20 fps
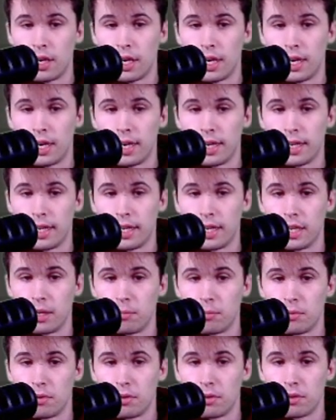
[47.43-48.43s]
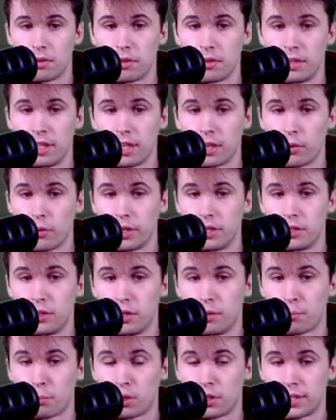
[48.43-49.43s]
I am then going
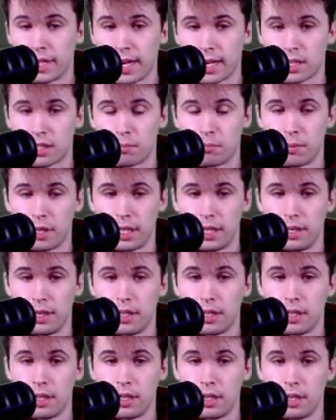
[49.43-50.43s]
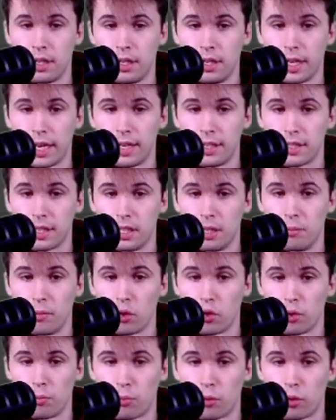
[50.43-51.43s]
to protect my knight in the middle
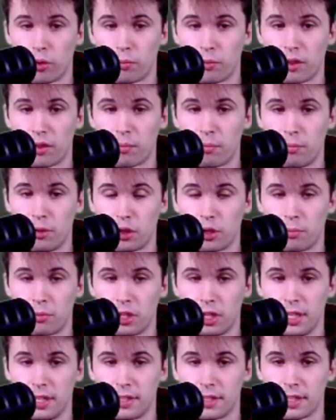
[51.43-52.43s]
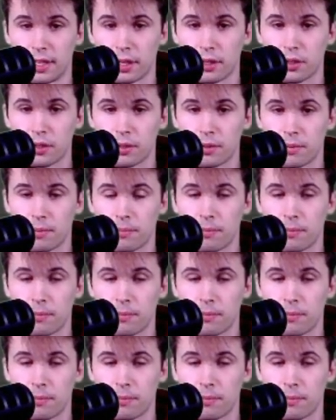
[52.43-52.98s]
of the board with bishop to e6.